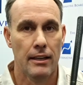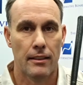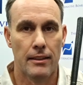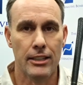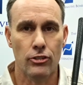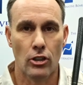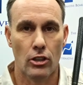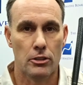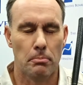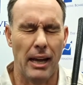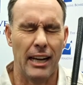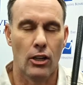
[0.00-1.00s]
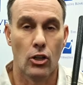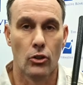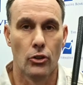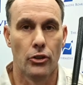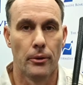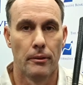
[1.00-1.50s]
These notes may
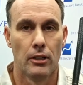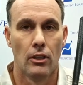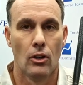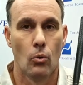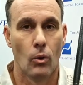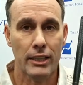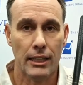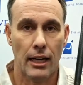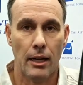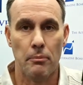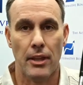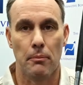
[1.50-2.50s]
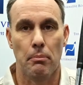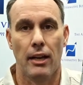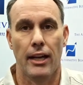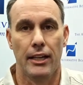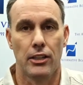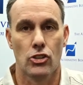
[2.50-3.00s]
include what club they
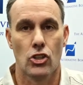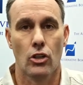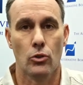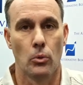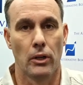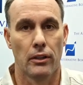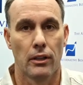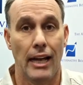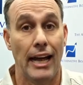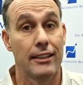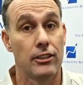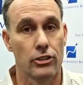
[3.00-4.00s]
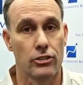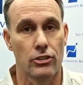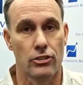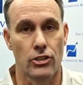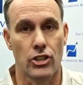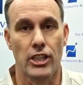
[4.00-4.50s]
played a shot with and
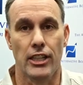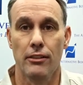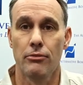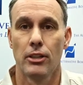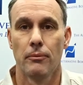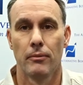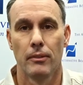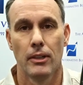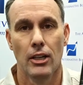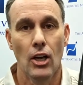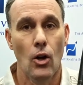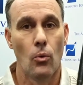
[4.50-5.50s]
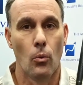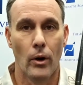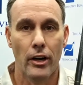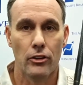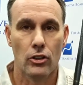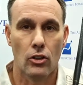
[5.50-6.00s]
distance achieved,
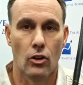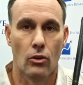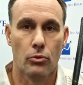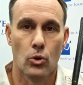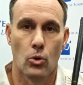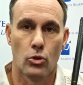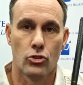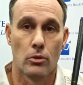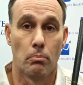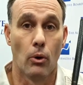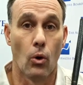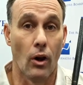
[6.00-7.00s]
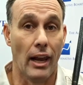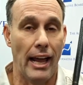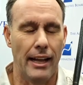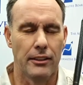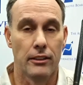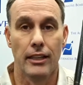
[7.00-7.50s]
where on the golf course the ball
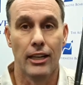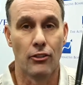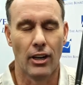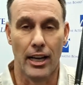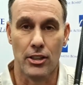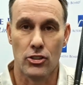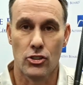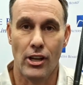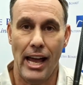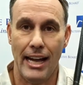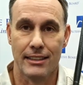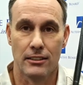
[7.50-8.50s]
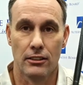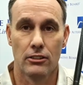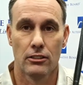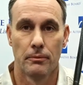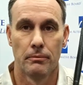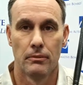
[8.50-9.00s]
landed in relation to
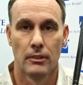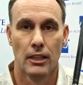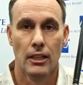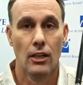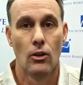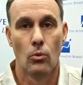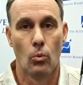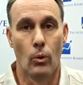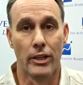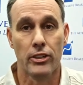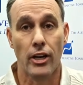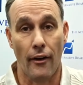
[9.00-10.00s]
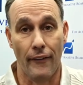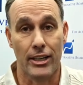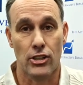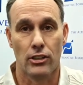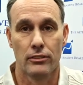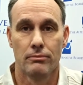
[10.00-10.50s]
hazards, wind
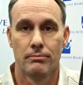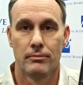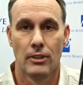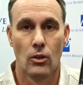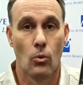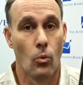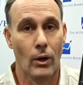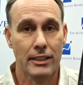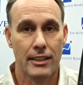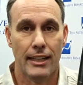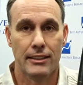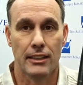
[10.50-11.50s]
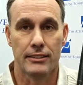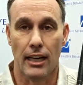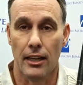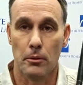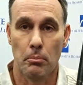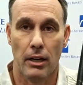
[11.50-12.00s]
direction, what tactics
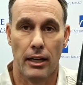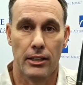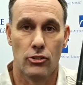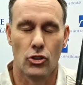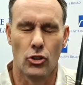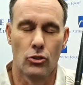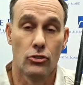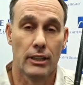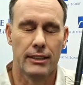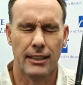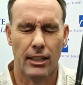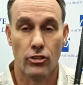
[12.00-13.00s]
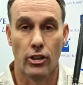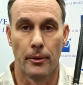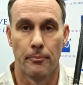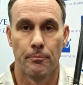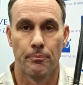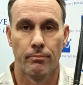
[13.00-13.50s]
other players used, etc.
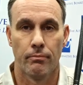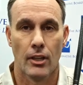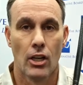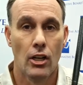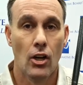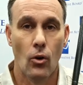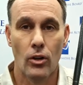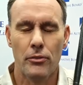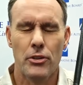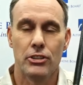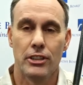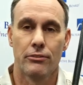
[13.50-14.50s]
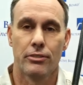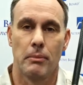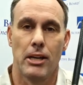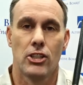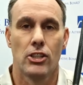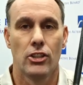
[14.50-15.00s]
All of this
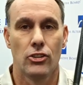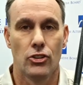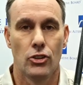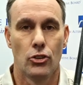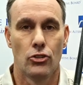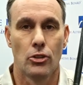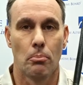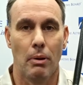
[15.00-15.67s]
information is used to